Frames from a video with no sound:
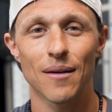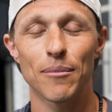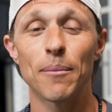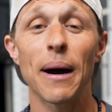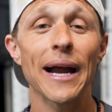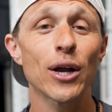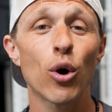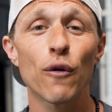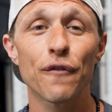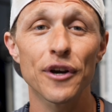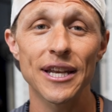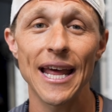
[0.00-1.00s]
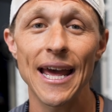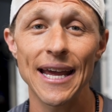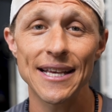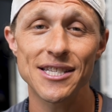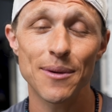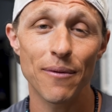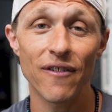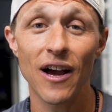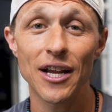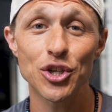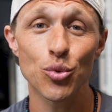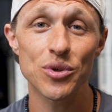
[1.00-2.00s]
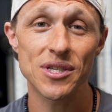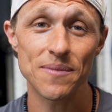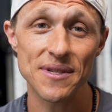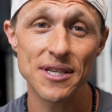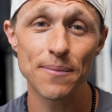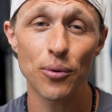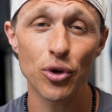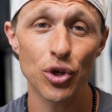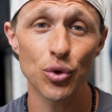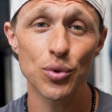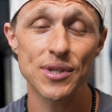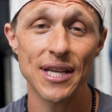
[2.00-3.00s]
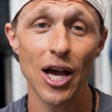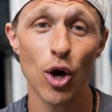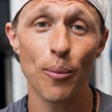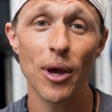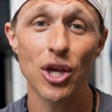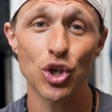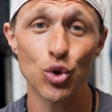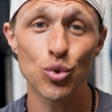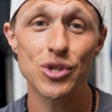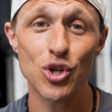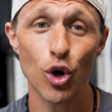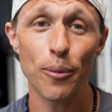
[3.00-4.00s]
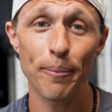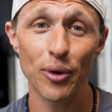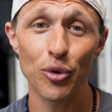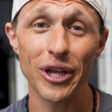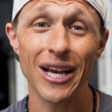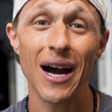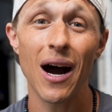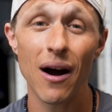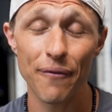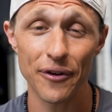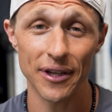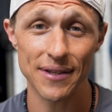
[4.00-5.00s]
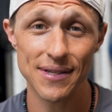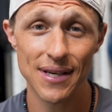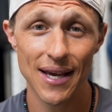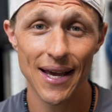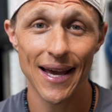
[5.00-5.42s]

But my goal for today is to provide you with some simple cues to help you start building confidence